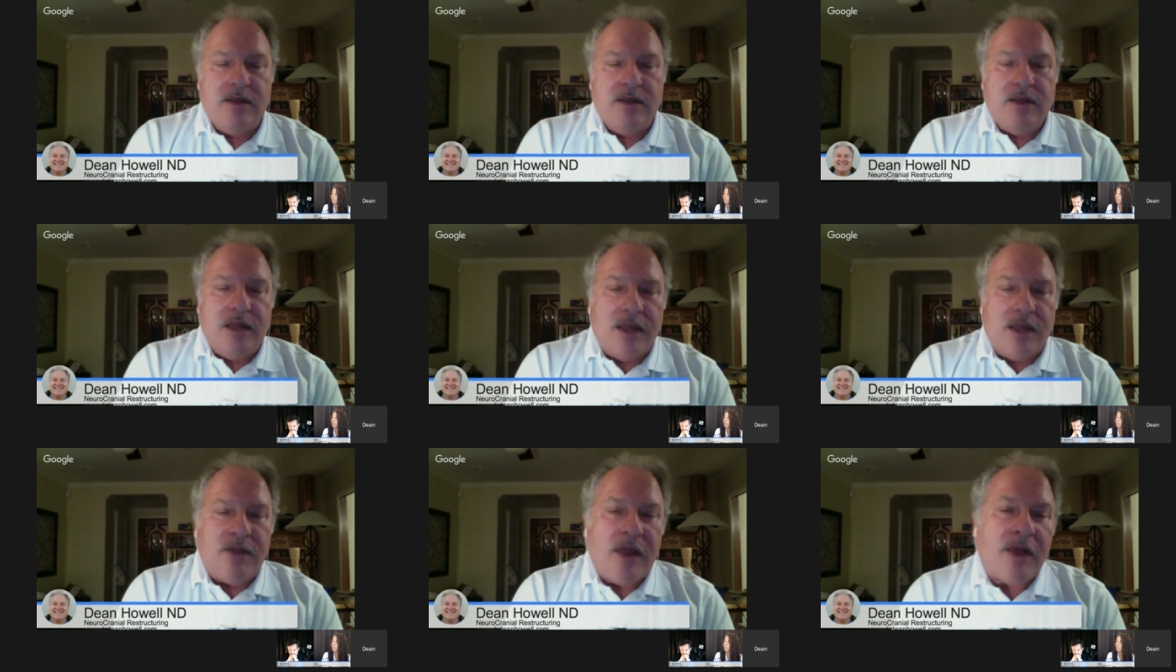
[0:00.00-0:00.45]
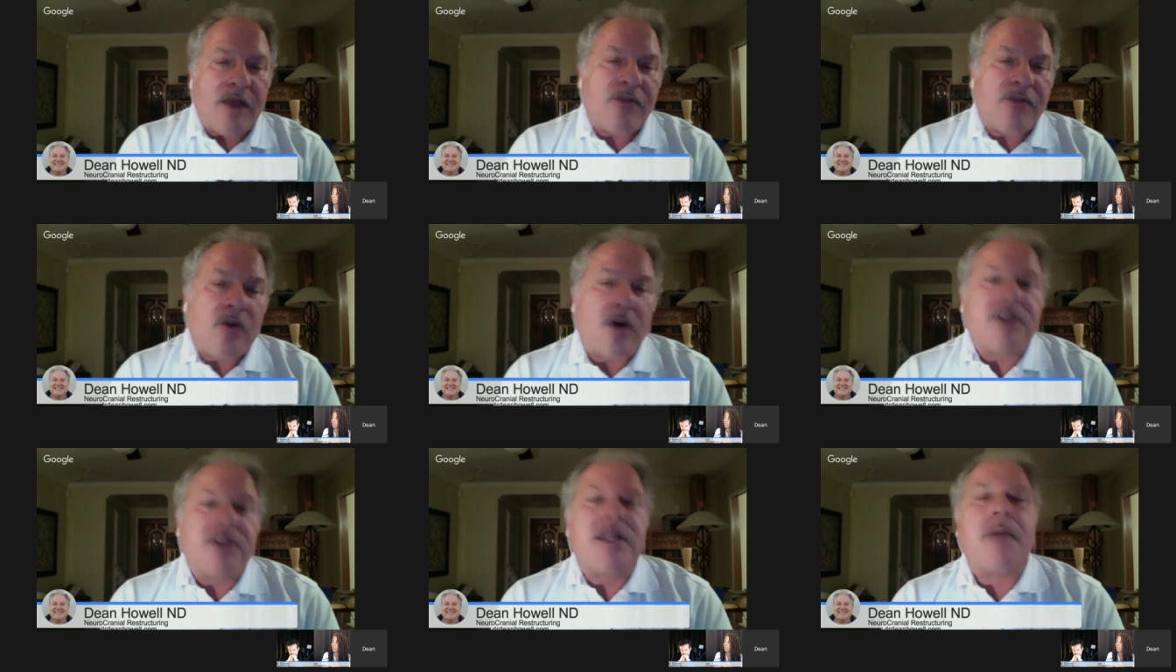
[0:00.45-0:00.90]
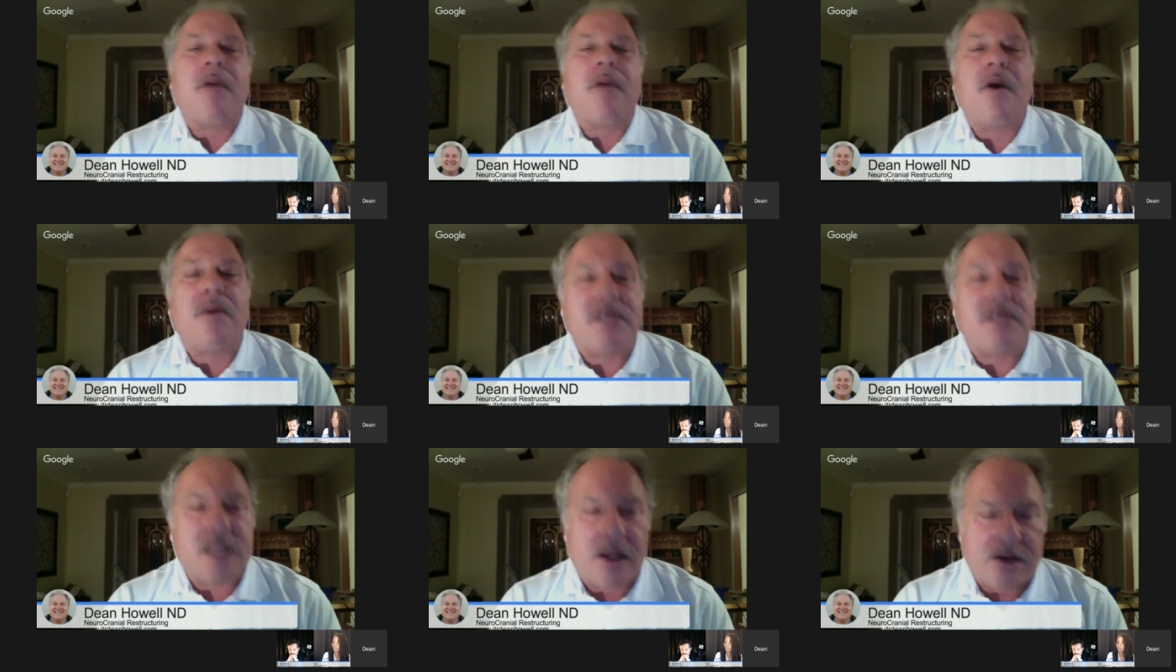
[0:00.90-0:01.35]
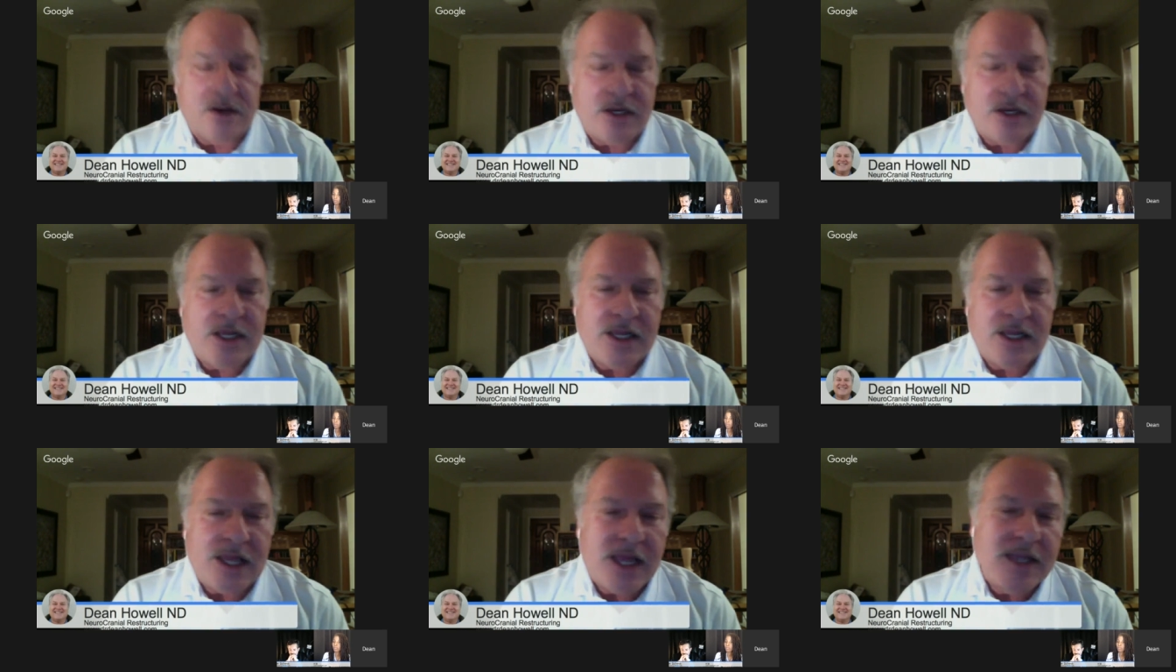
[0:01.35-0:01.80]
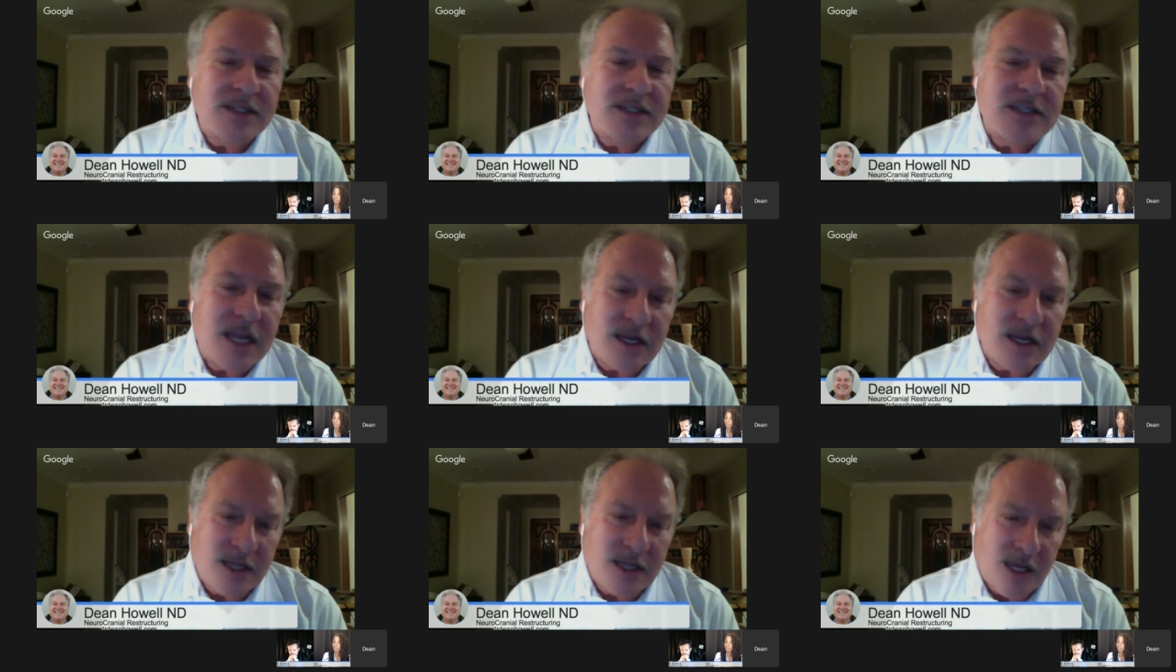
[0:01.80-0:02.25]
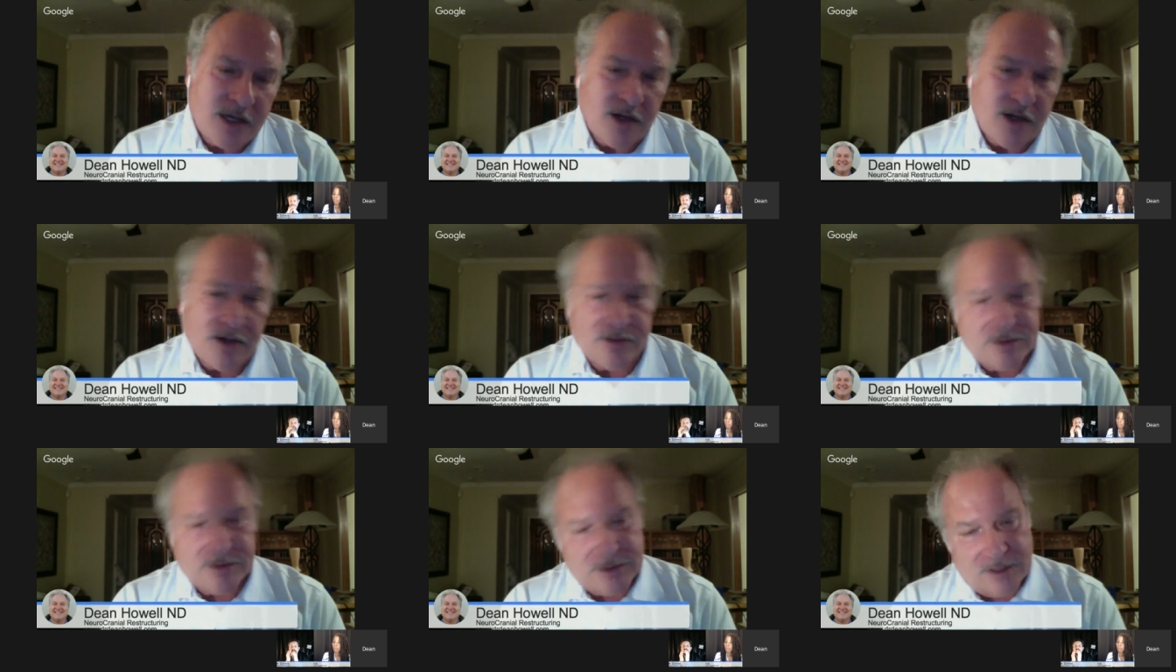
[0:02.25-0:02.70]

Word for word: and then of course I'm always out in L A and San Diego. So